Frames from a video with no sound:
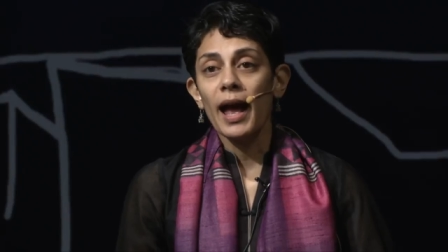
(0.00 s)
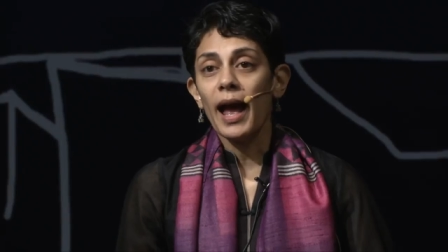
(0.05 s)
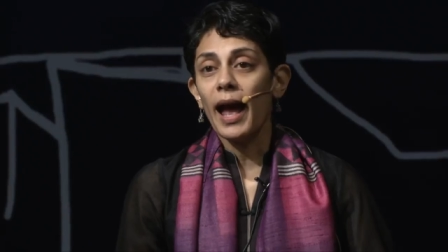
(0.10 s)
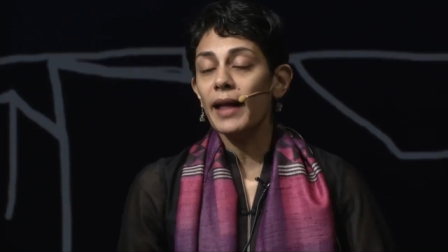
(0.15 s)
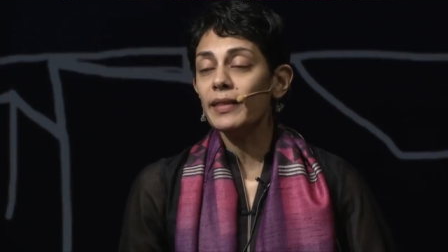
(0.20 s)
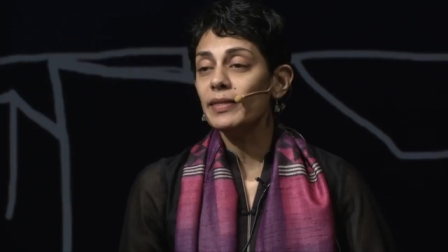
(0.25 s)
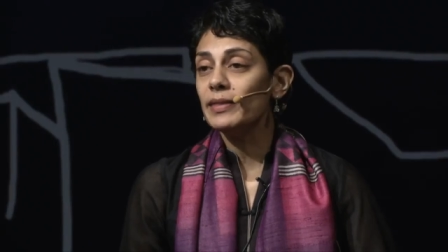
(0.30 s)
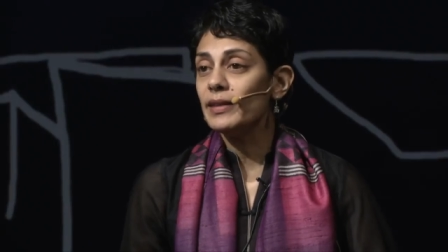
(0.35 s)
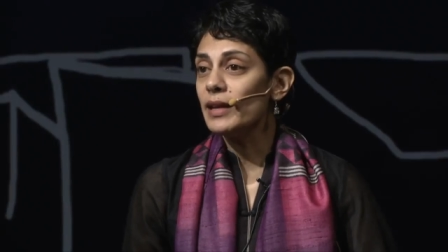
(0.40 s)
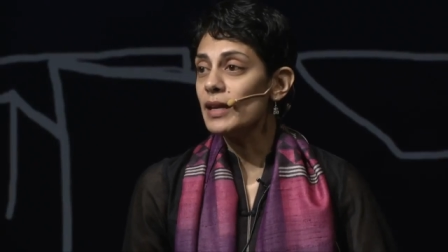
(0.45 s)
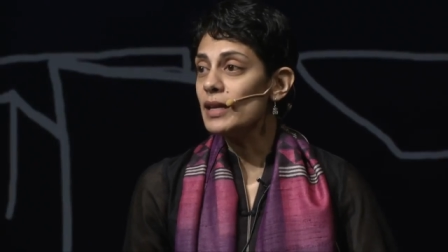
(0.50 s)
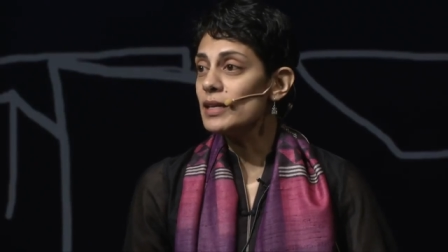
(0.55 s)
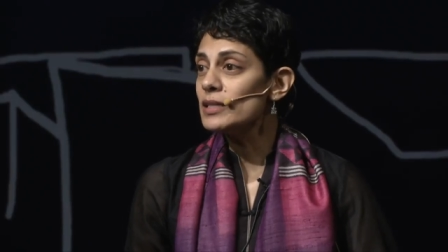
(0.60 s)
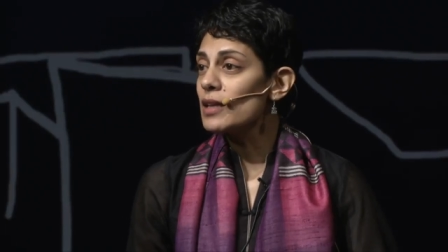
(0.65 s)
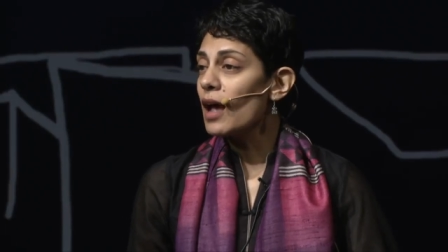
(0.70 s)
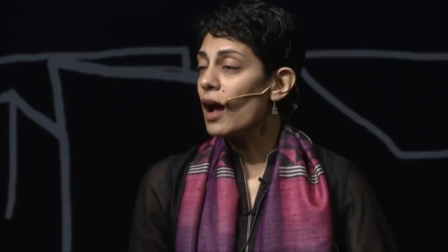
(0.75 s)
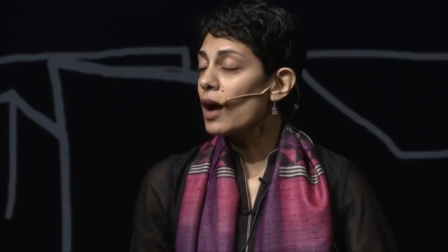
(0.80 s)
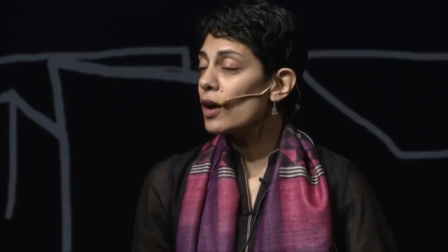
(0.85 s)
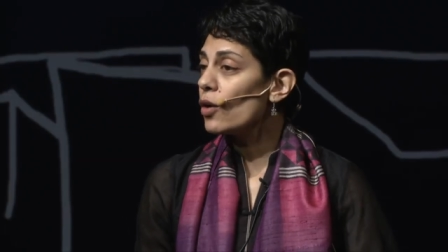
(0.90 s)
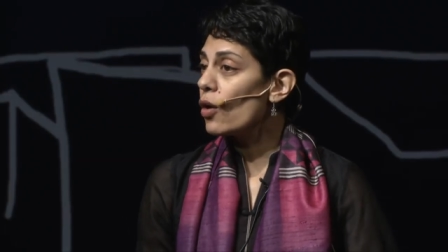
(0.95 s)
and these
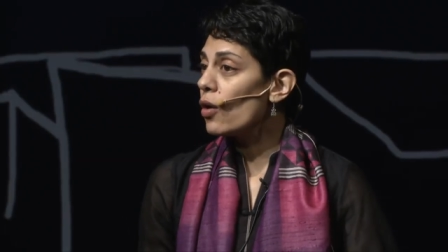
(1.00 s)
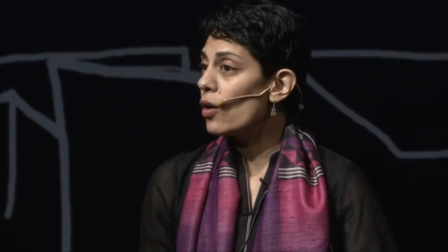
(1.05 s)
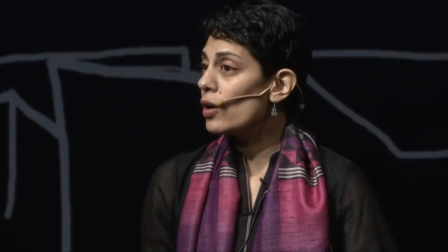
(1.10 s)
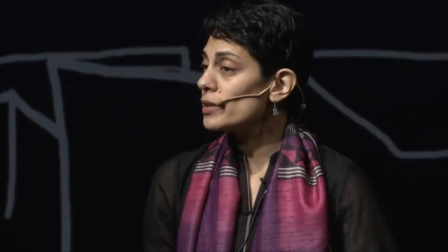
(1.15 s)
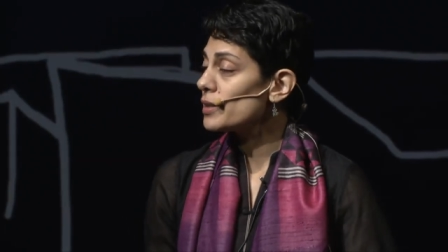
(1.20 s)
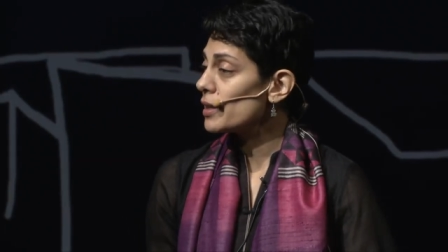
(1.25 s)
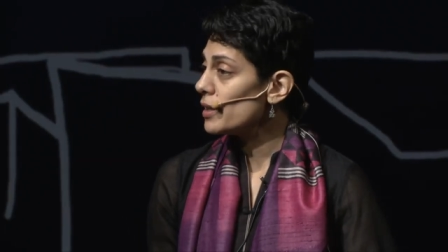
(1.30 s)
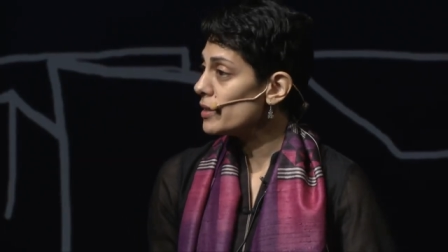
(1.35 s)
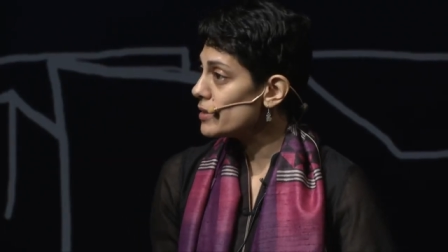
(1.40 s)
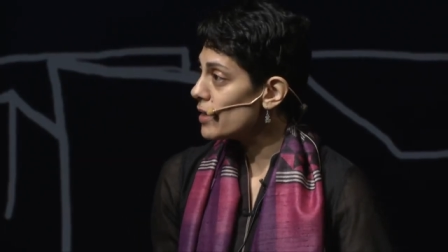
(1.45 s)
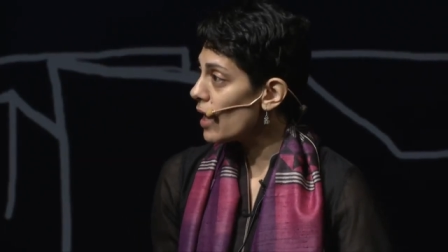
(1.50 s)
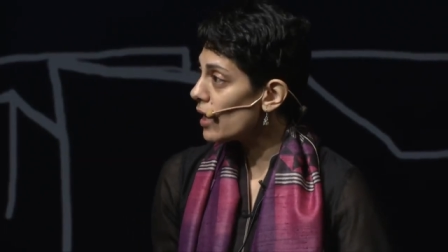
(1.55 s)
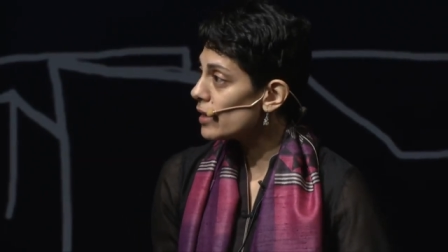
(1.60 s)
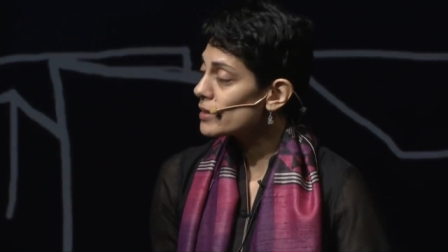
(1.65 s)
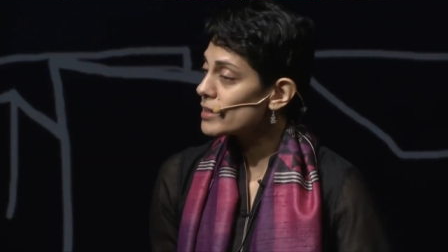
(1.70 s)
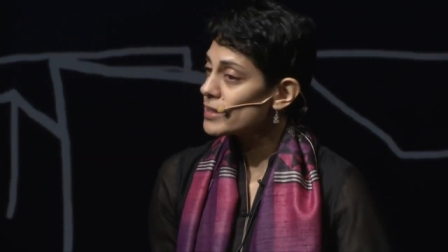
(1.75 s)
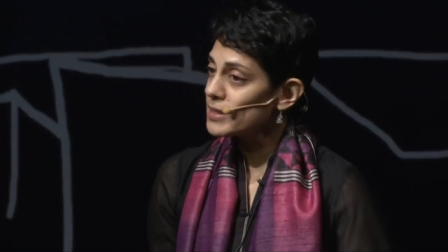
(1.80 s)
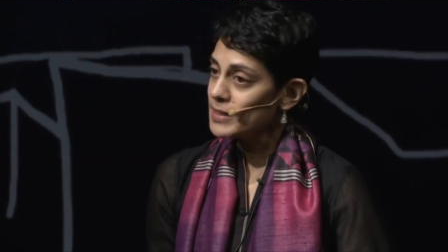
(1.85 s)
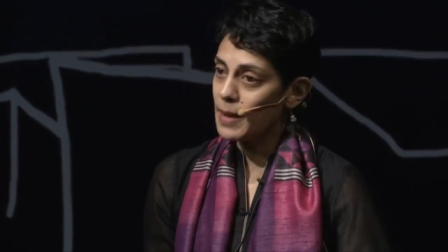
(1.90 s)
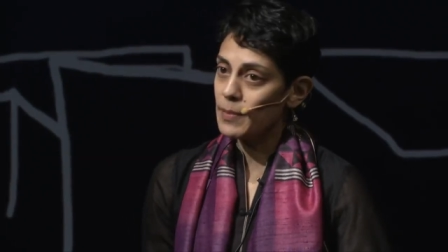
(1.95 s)
are called
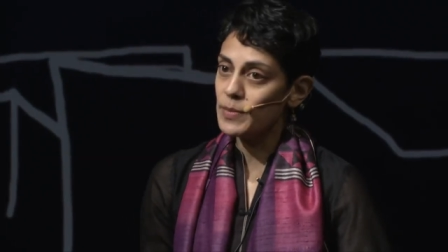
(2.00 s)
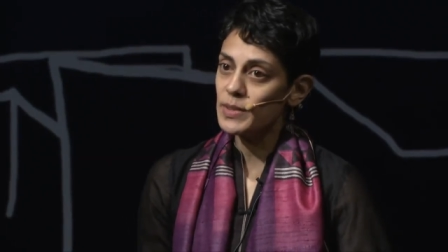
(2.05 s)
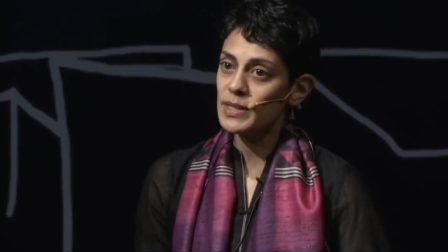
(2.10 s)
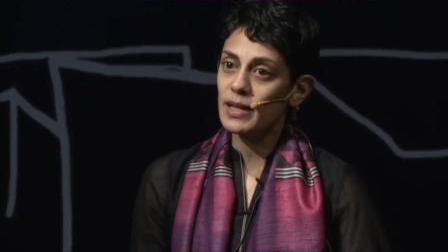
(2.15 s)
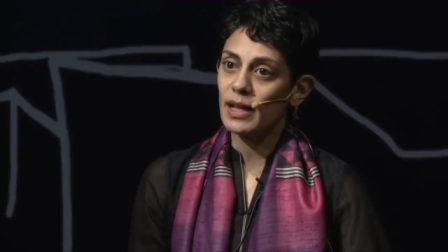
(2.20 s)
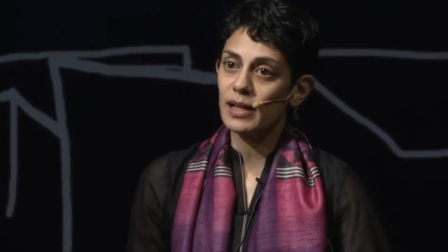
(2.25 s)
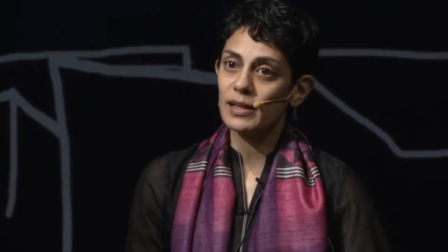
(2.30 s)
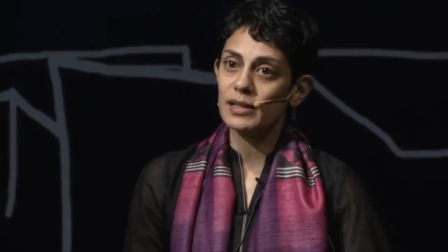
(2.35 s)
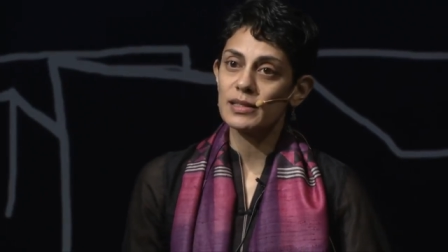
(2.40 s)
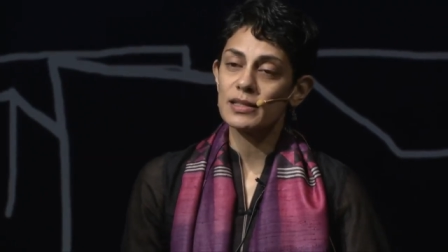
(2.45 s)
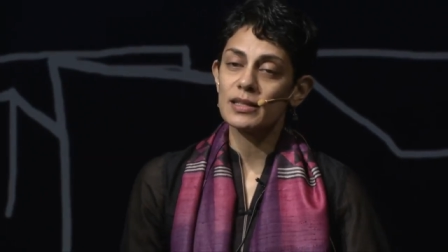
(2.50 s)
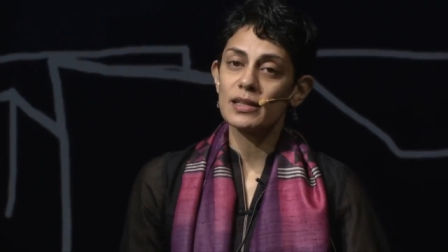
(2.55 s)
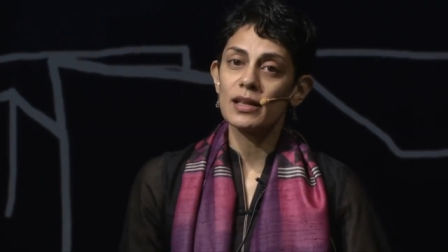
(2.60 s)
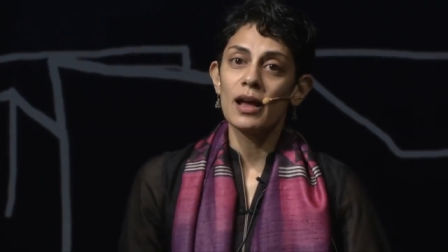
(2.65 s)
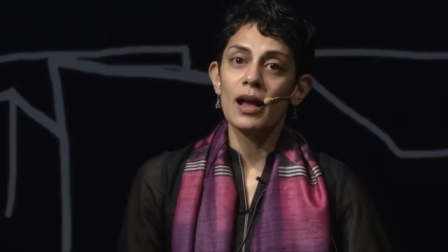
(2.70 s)
adult stem cells.